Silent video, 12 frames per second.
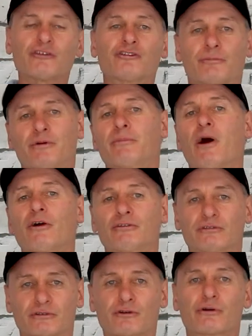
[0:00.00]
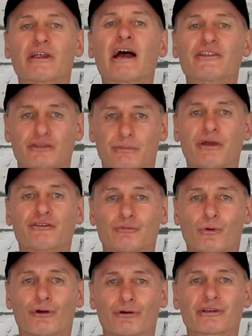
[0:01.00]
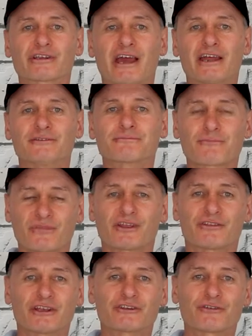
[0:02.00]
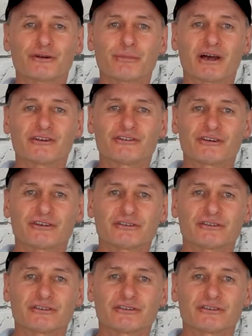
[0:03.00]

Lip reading: to promote and create the best water it can. Thanks very much.